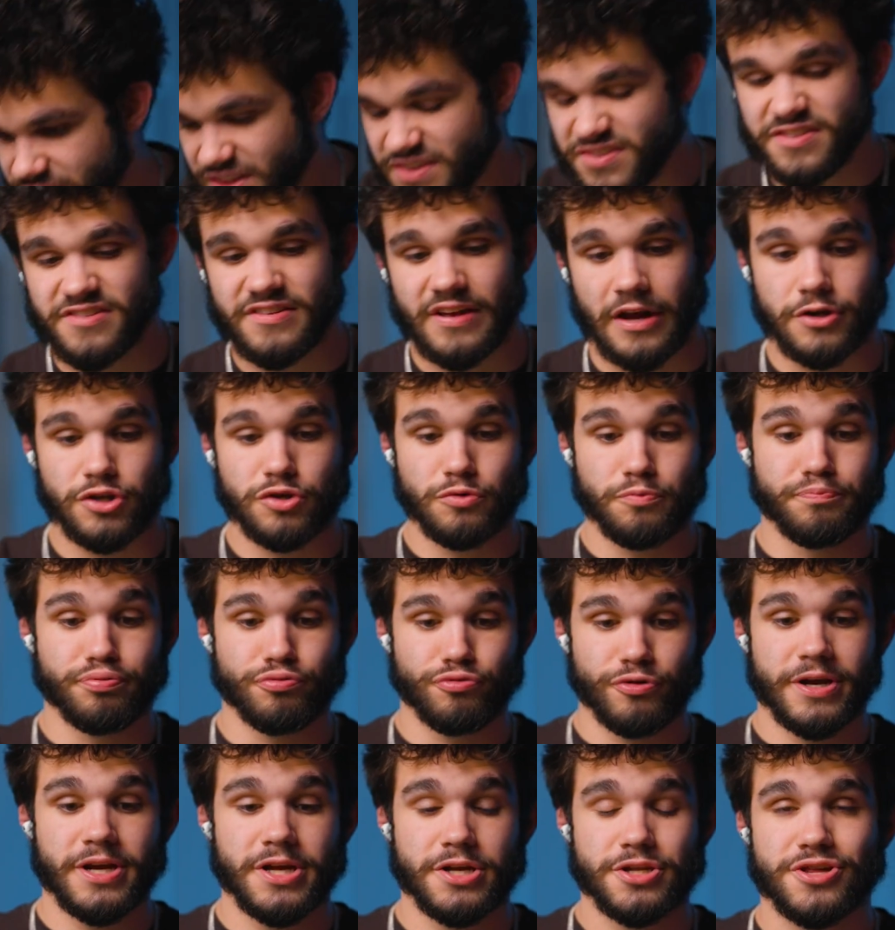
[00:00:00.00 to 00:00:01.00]
This is how you
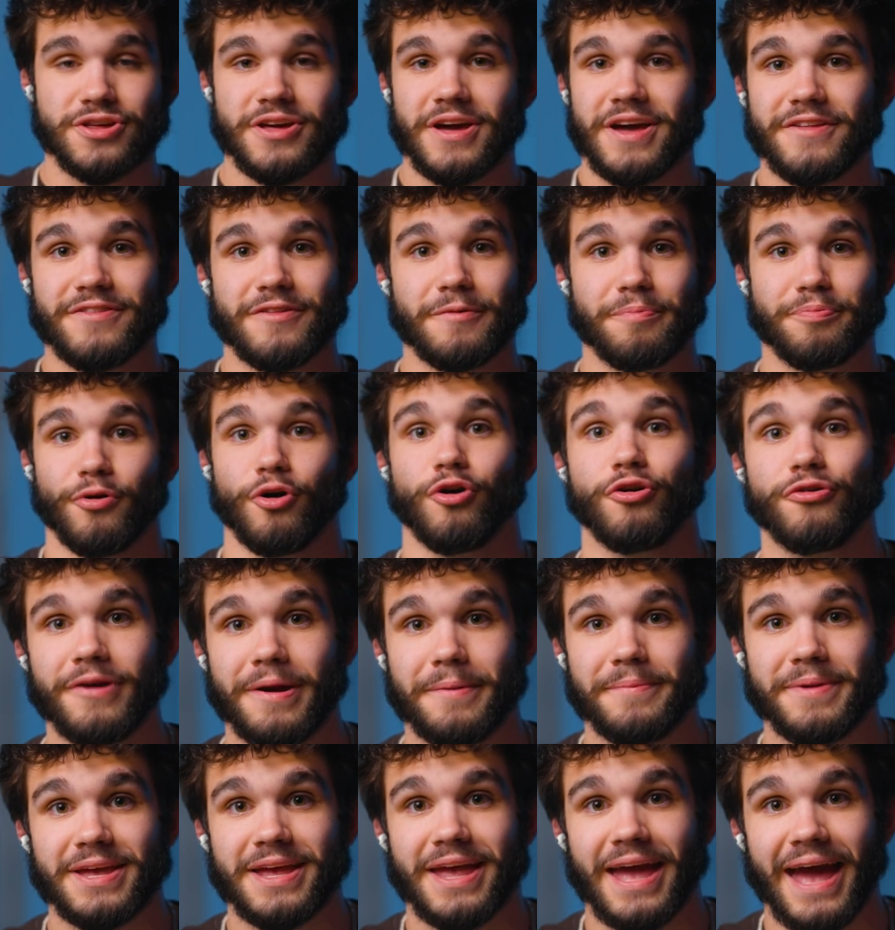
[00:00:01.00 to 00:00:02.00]
bridge the
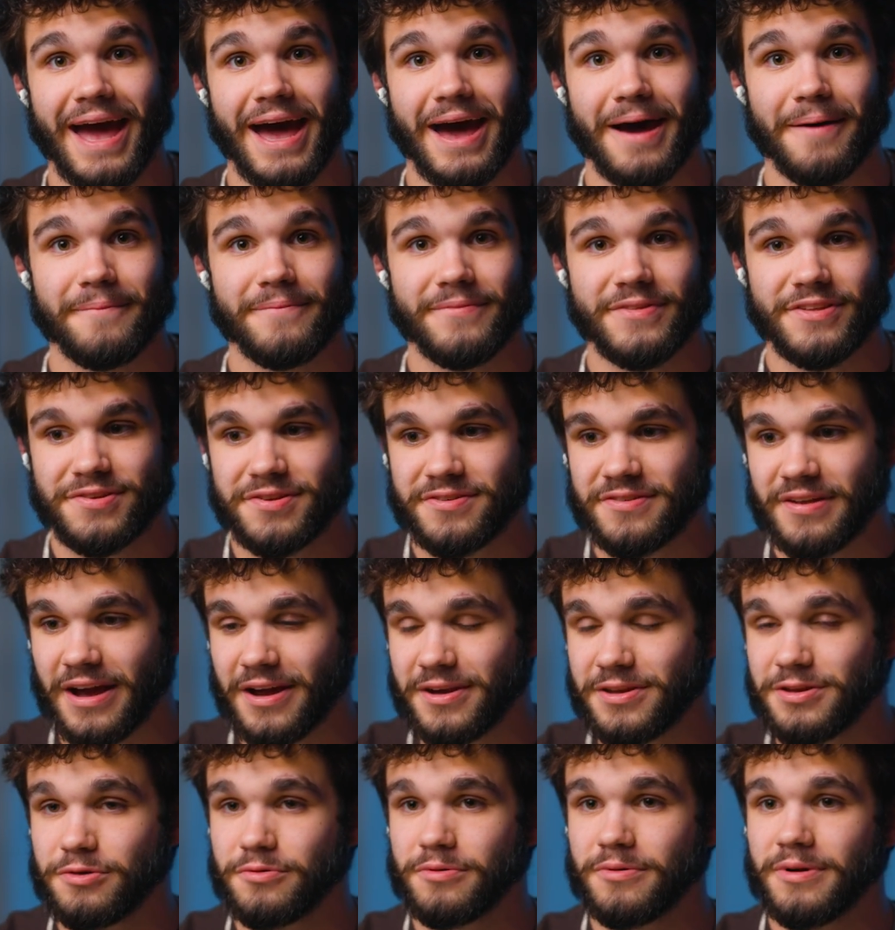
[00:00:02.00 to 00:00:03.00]
programming gap. This is
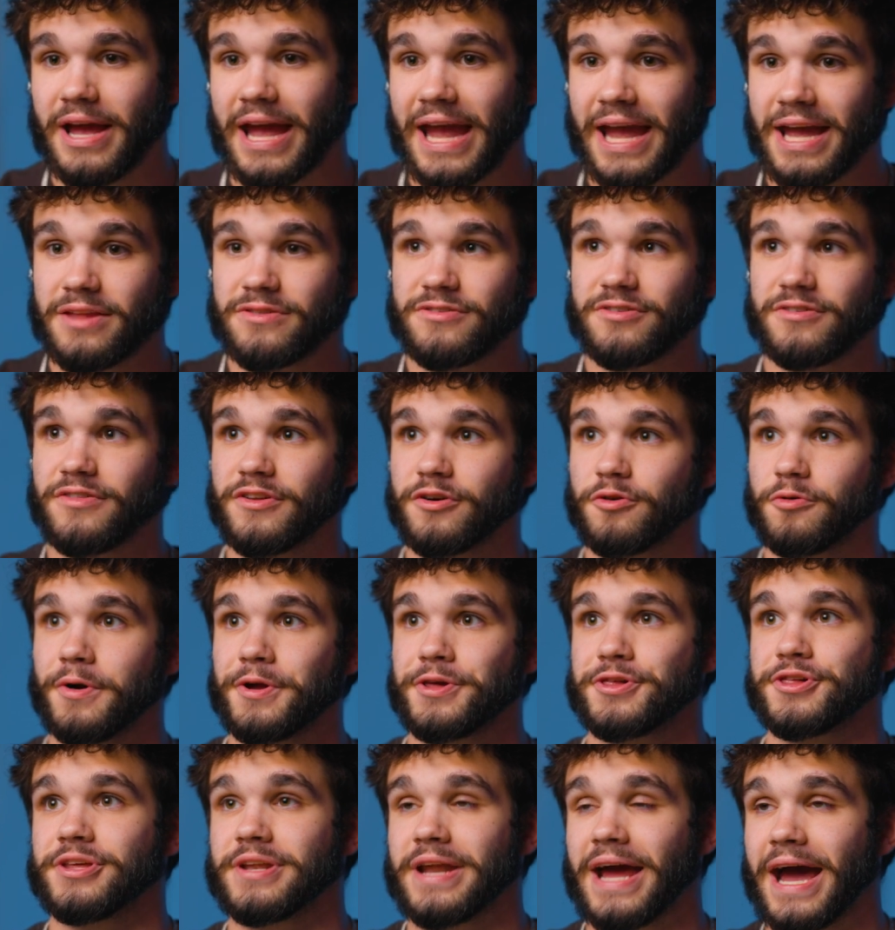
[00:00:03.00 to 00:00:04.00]
how you answer the
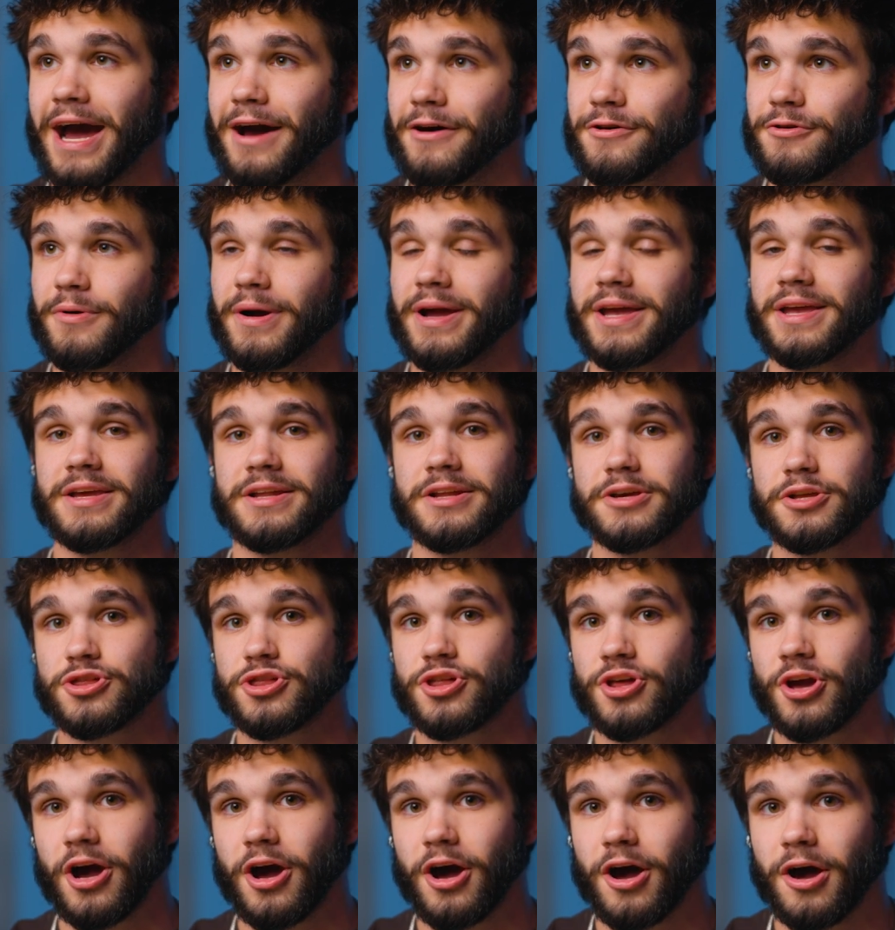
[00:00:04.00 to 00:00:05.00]
question, how do I get a
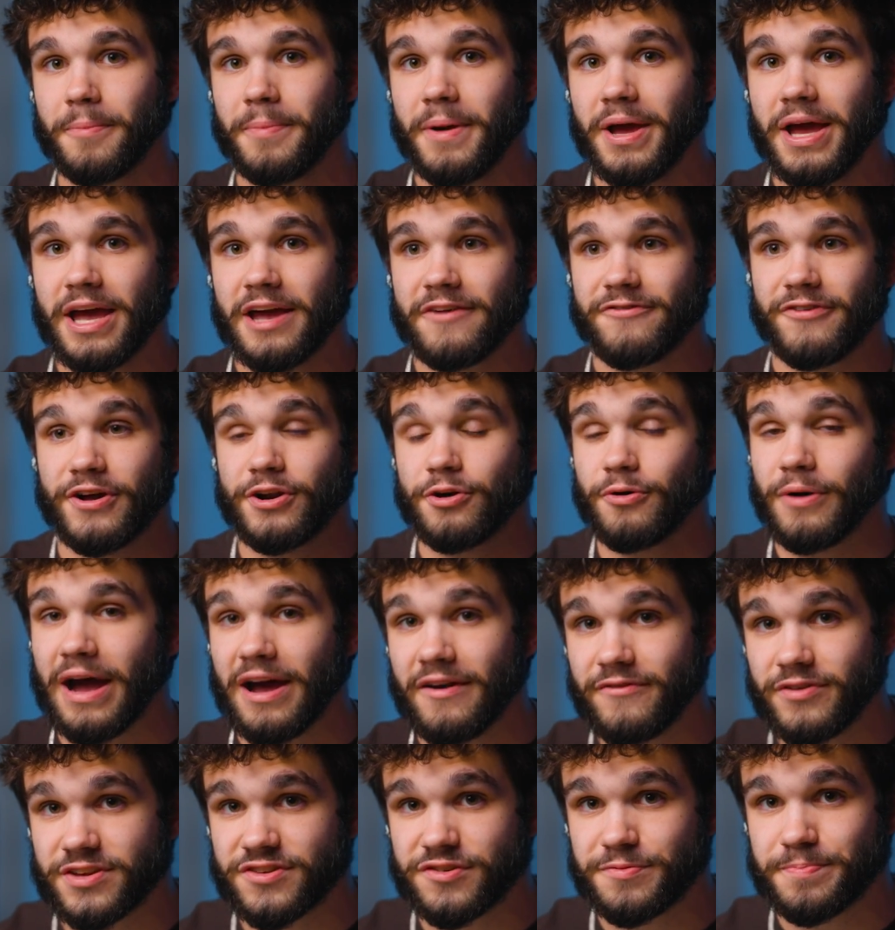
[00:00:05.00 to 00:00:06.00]
job if I don't
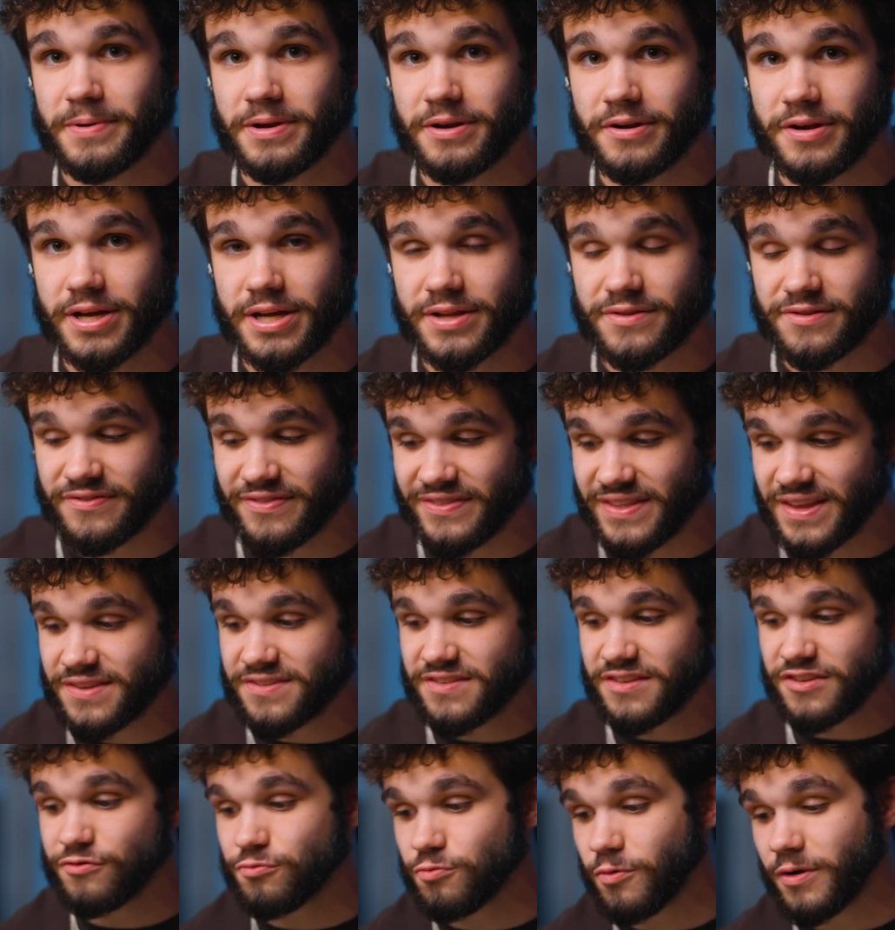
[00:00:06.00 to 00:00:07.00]
have a experience.
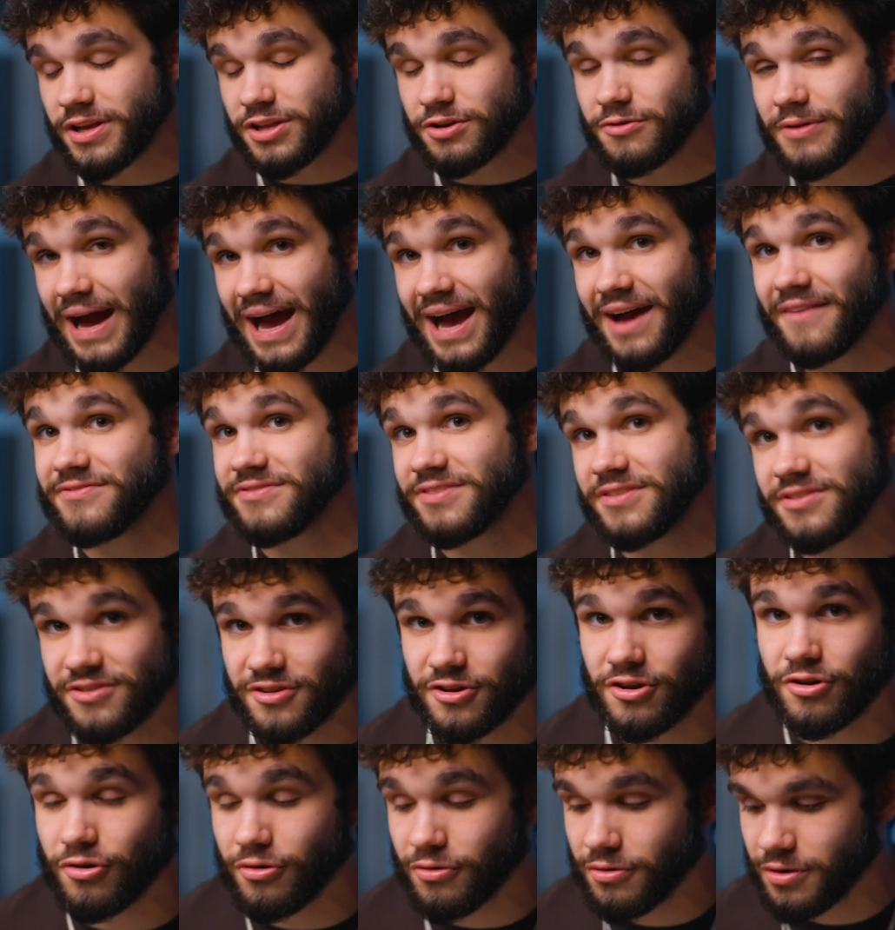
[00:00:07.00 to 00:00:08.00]
This is what you have to
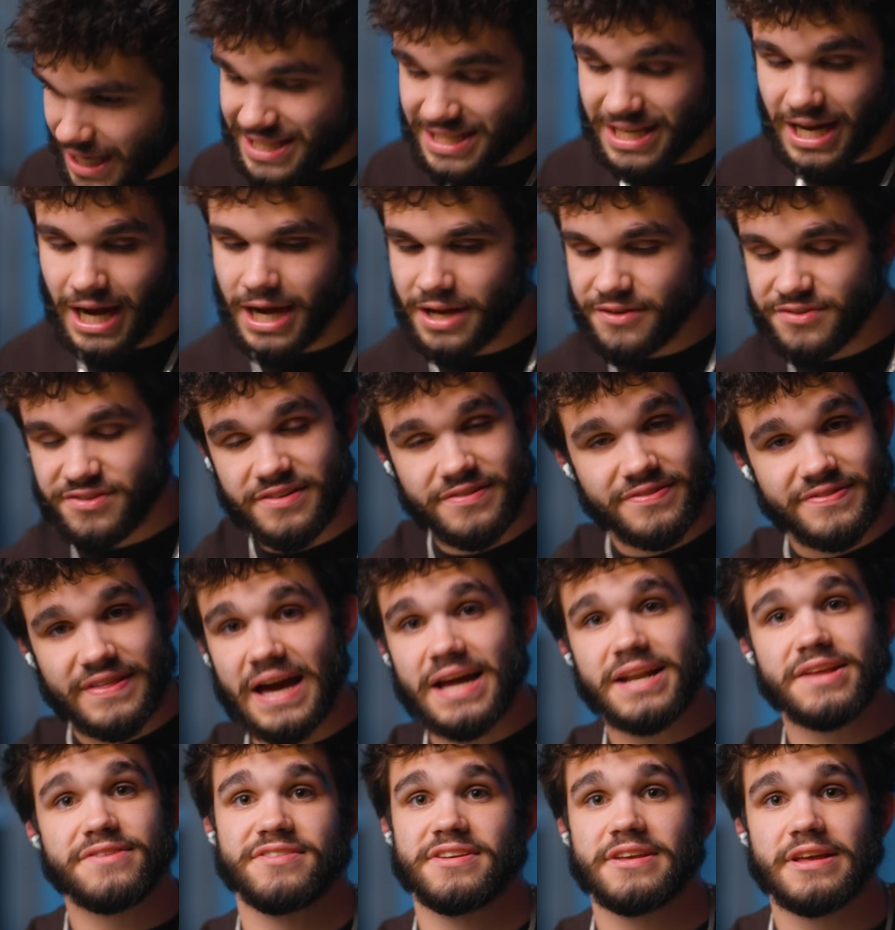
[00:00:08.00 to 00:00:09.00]
do. And guys,
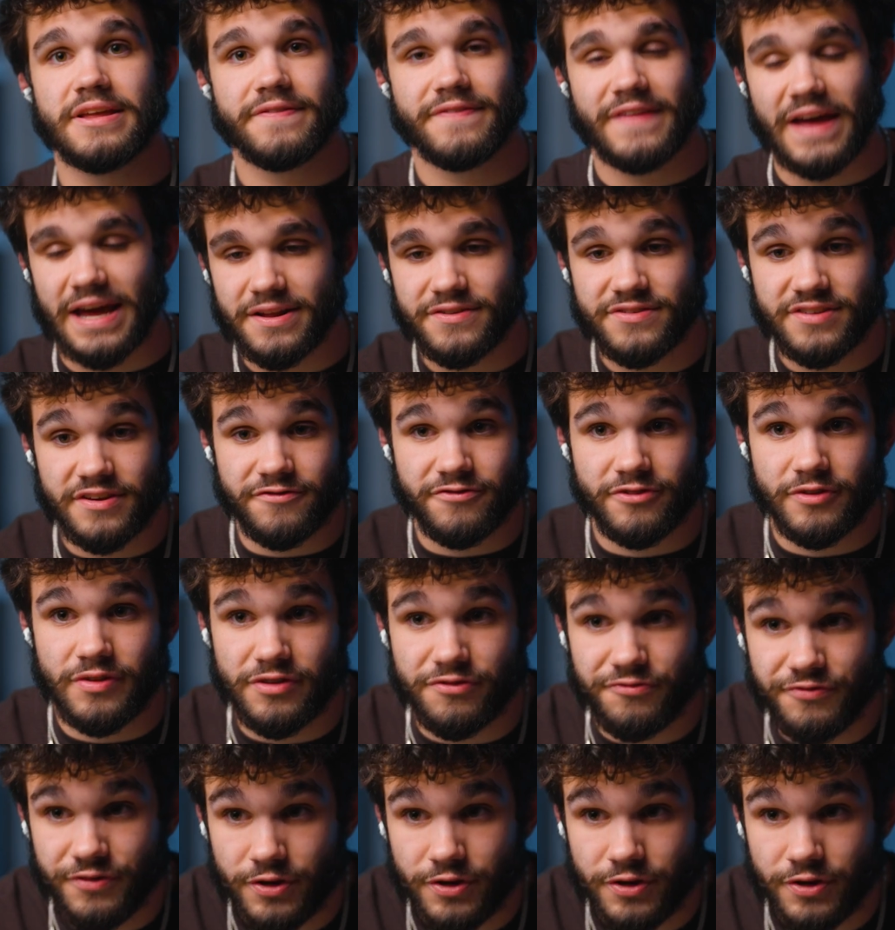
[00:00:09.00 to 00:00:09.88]
that is it. That is it for this